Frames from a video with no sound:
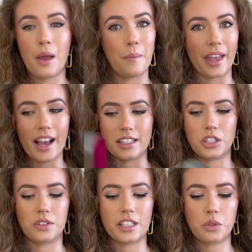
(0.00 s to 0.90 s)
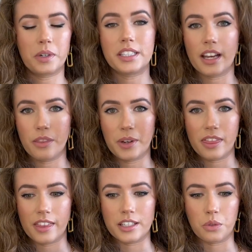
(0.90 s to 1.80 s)
But yeah, so since we're done with
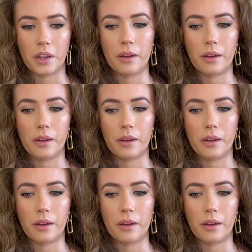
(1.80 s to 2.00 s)
this one,